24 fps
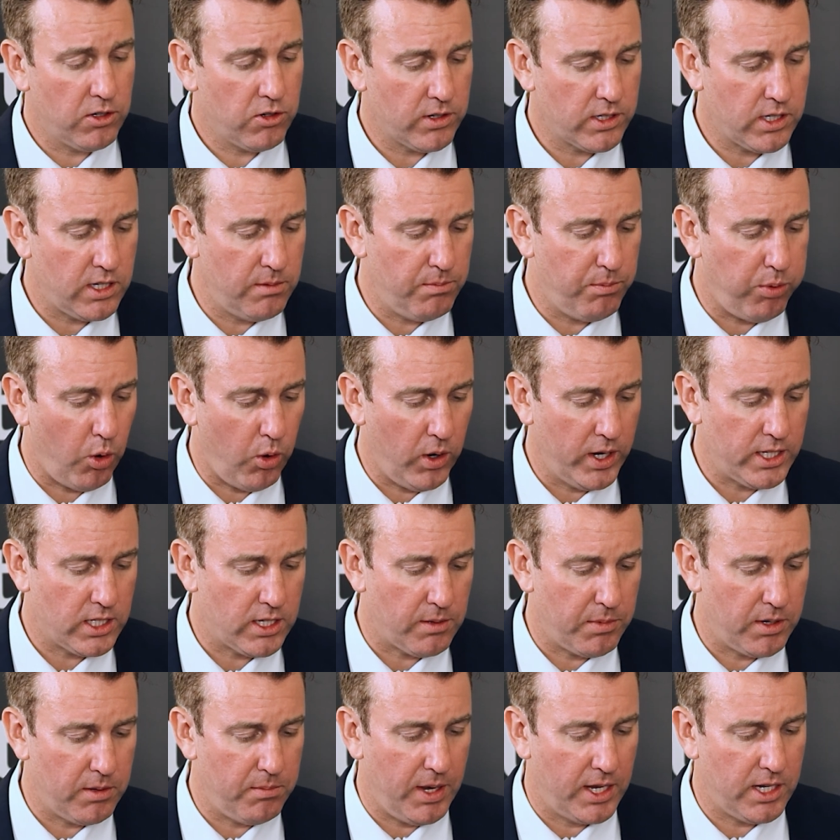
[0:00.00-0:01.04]
interesting point
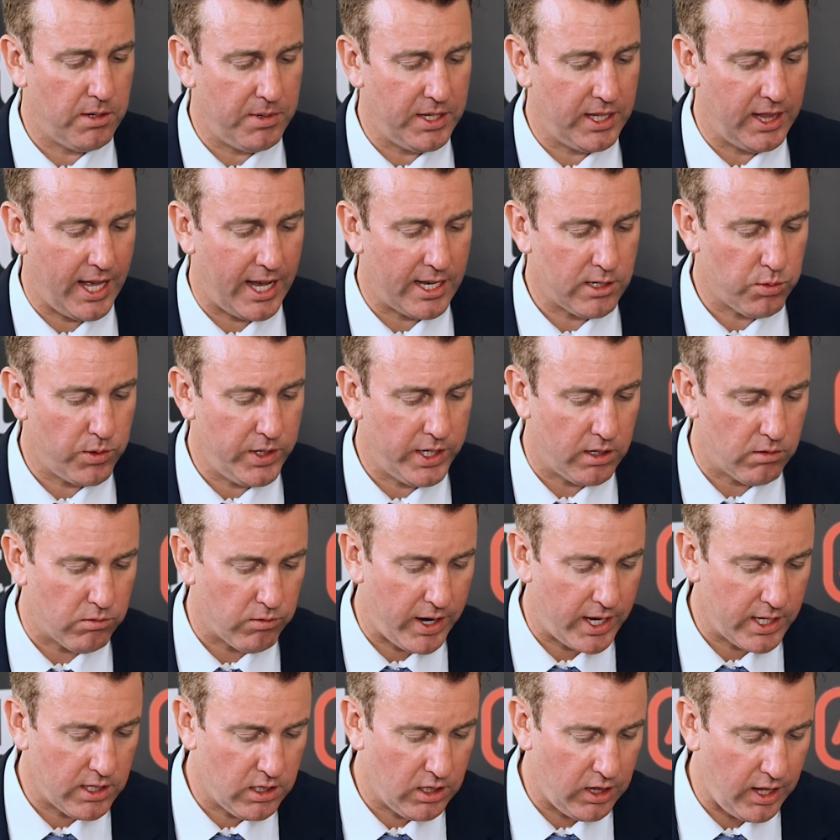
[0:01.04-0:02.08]
somebody made to me last week at
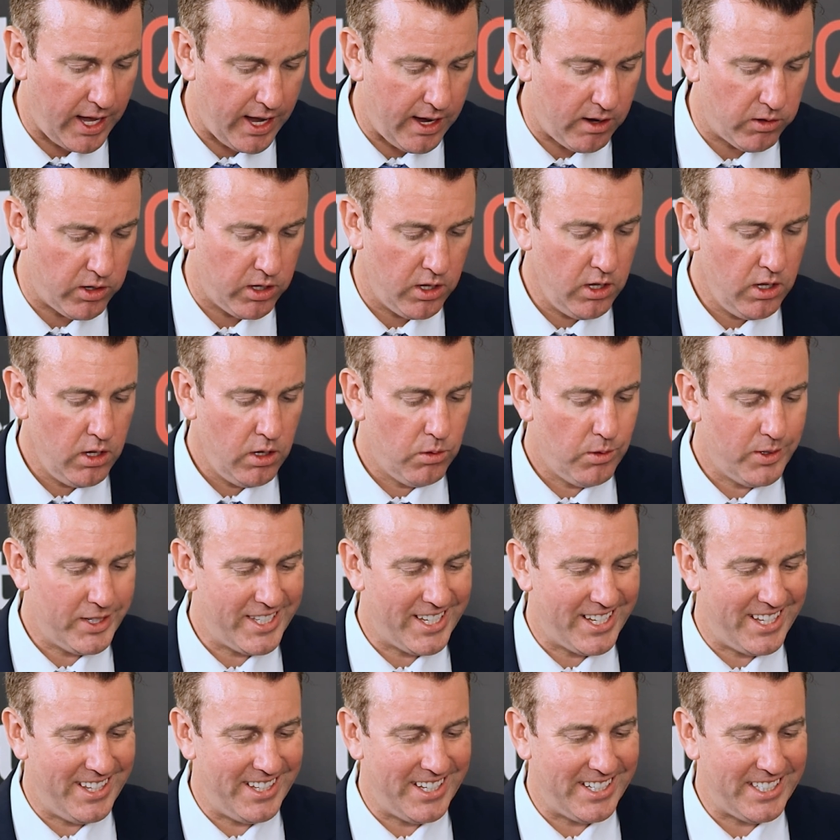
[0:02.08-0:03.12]
Red Cloud
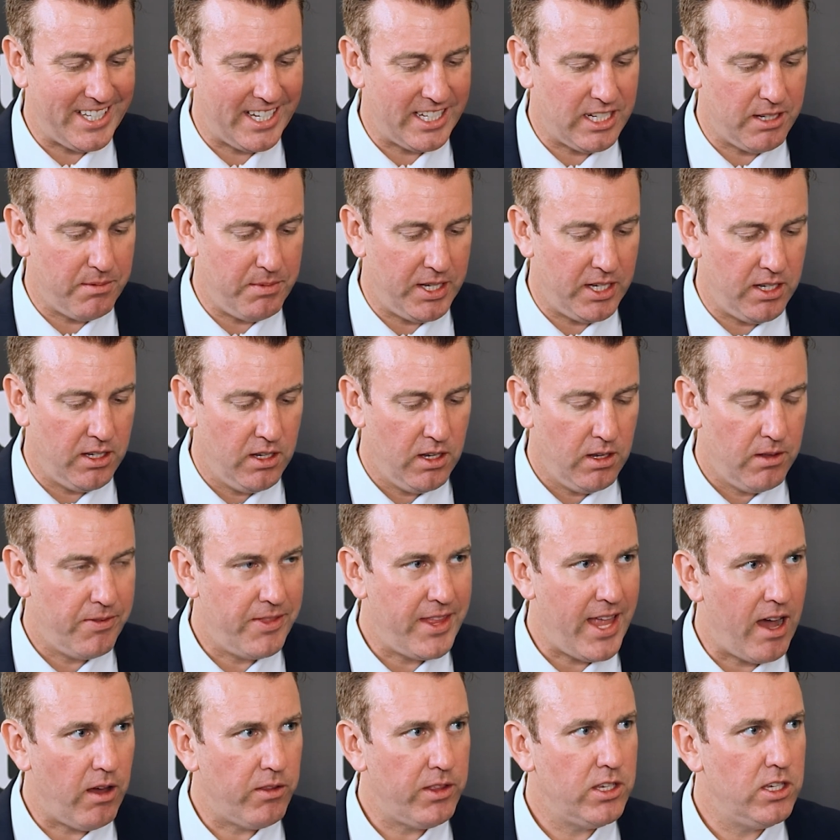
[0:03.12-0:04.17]
was they said to me,
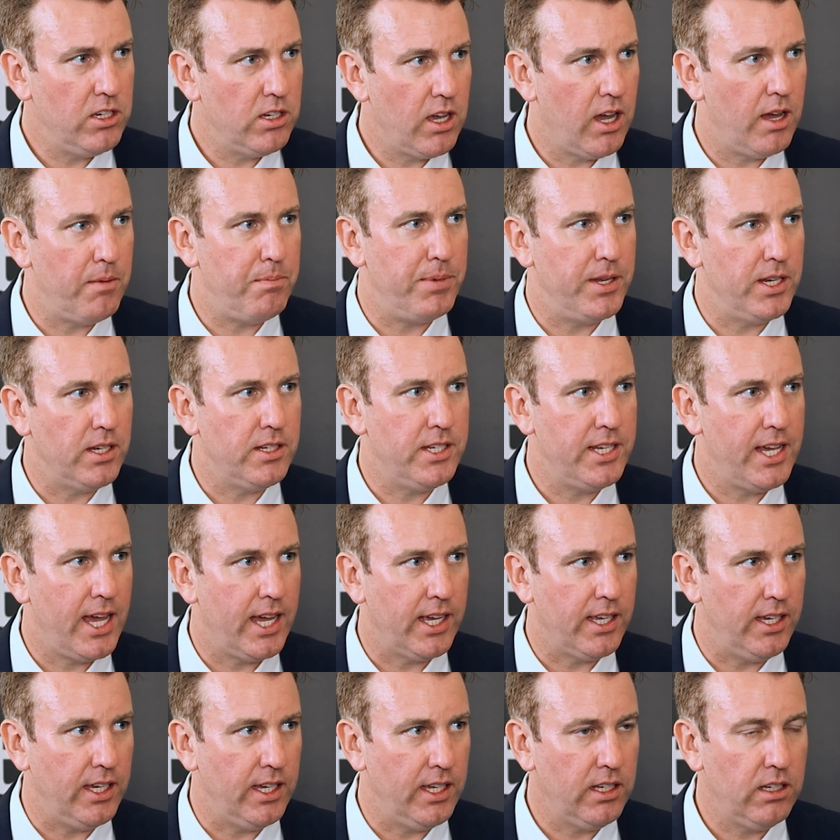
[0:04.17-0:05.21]
now that you got big
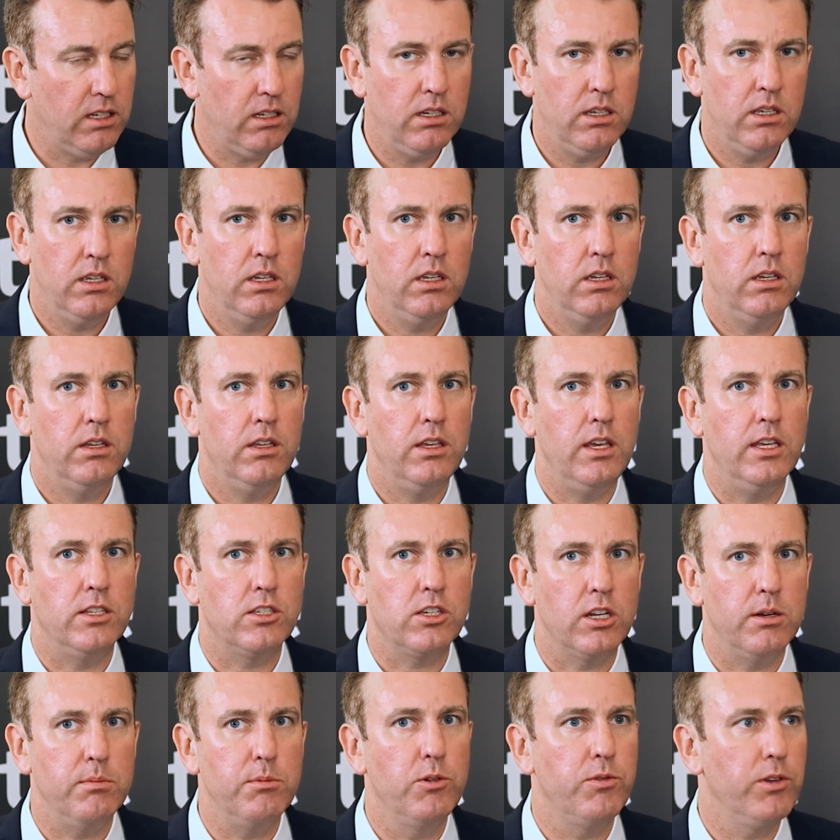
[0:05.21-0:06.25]
tech in,
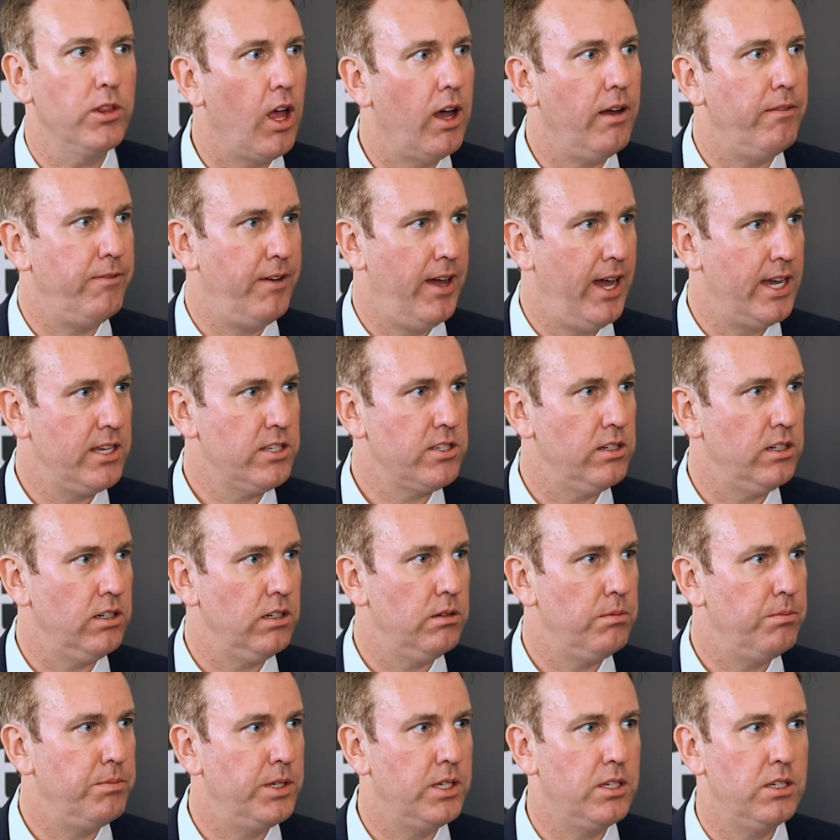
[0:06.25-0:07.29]
it's going to move a lot faster
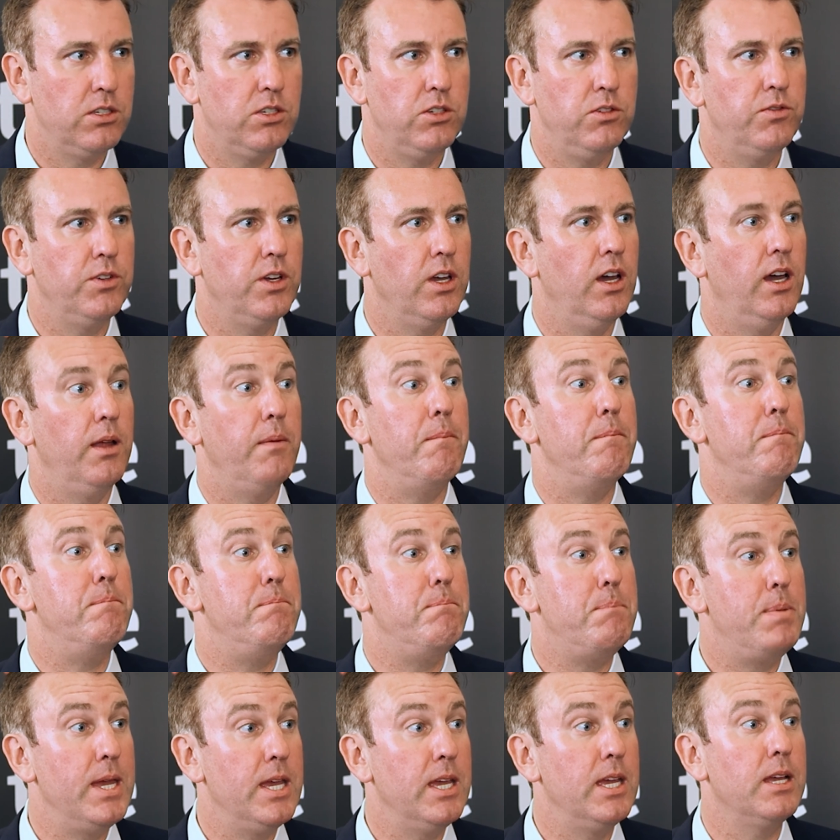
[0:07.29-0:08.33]
because you've got
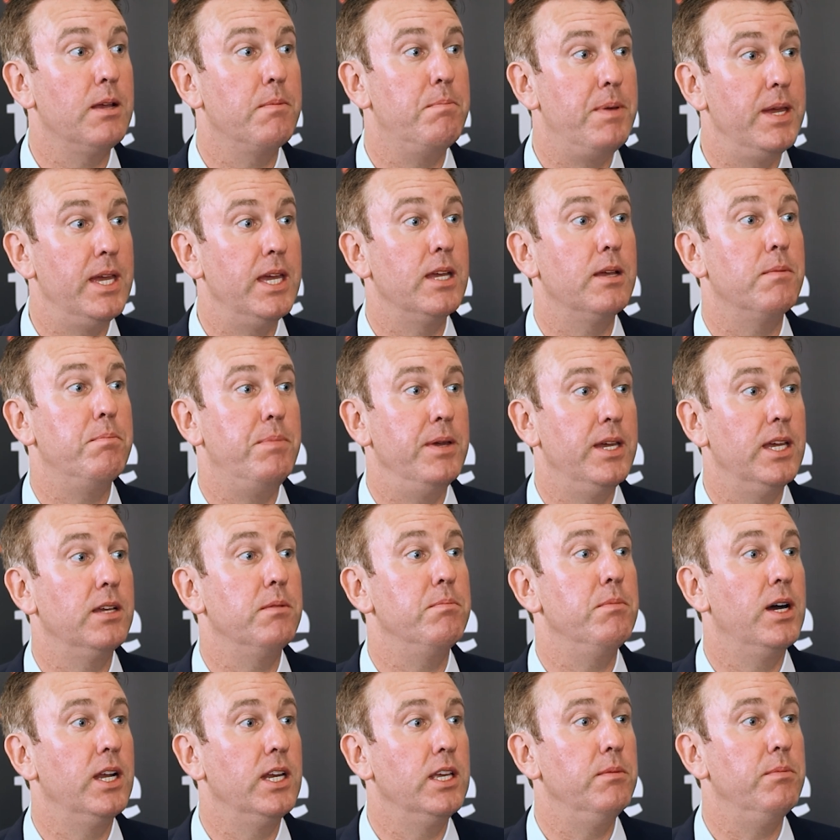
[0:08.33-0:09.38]
big, big,
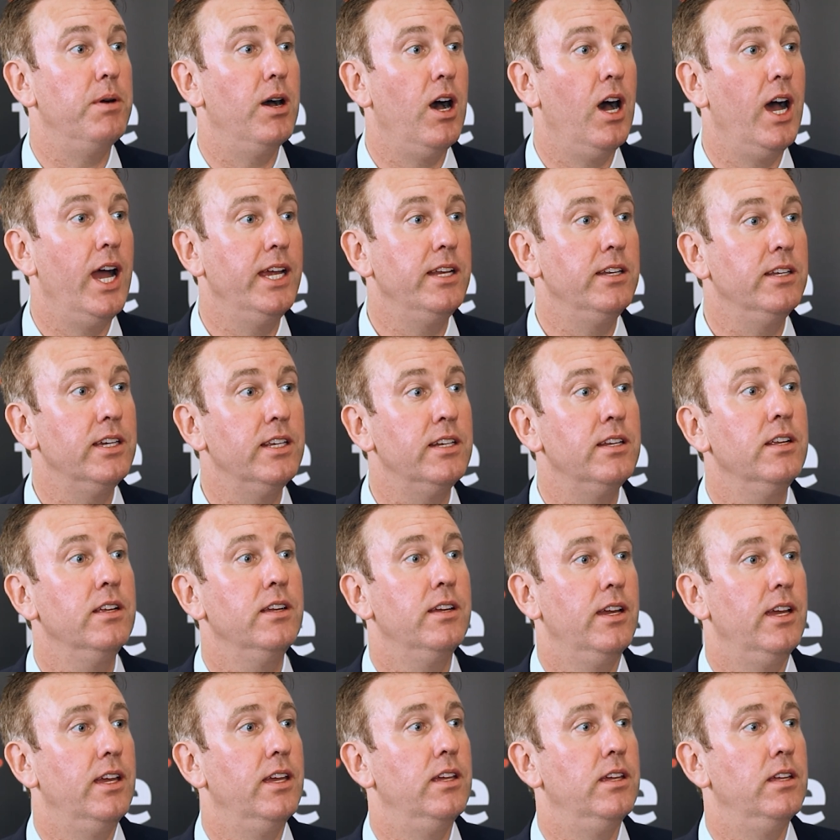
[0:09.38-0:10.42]
big money behind it,
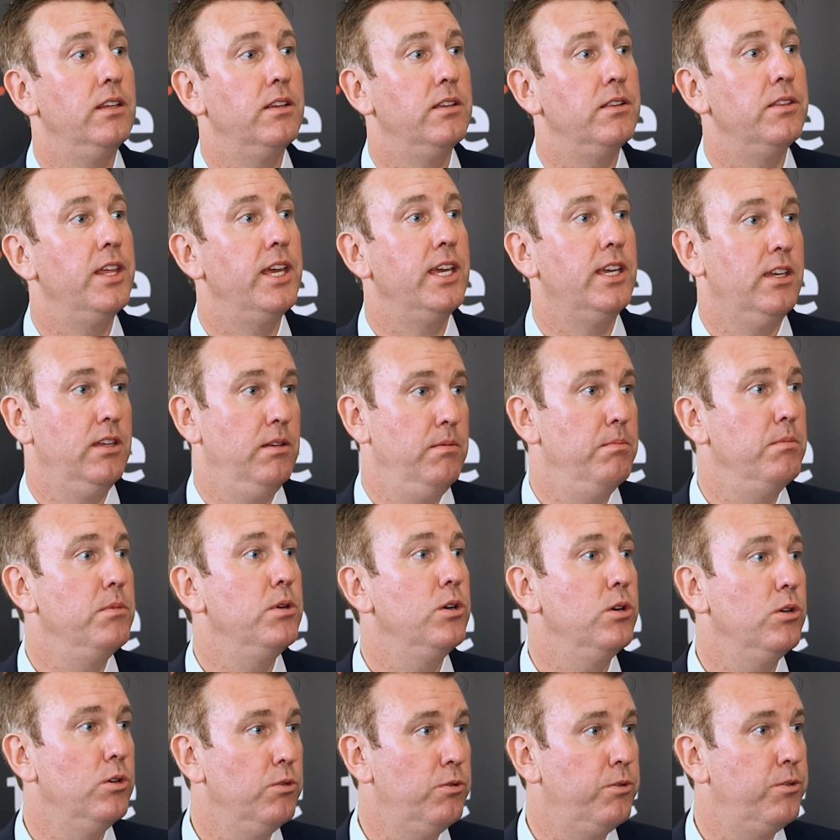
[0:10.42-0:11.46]
and they can
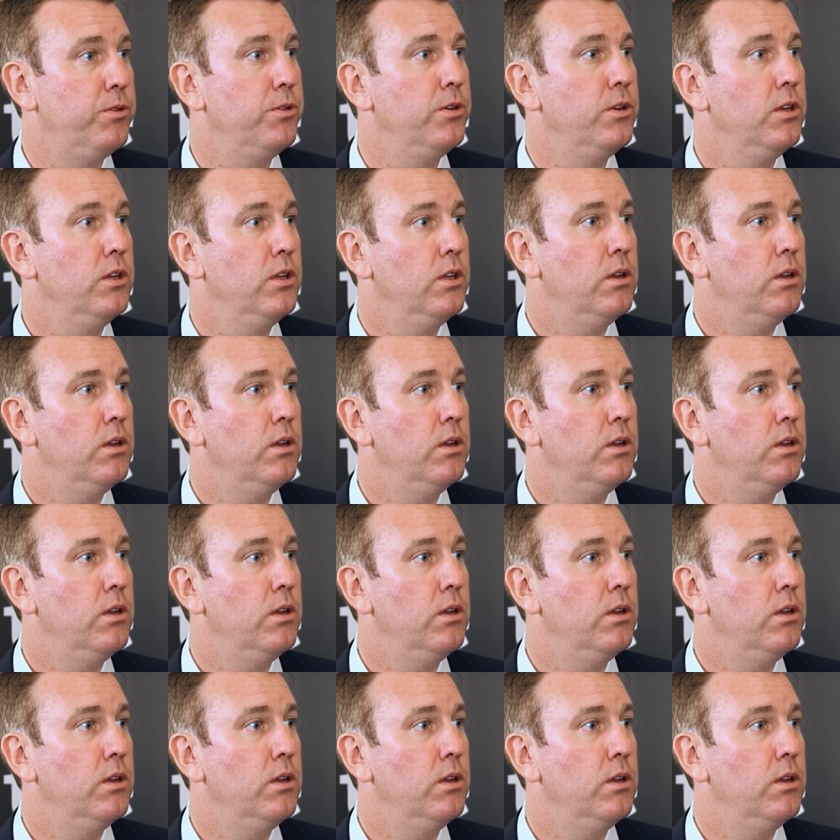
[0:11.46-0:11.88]
move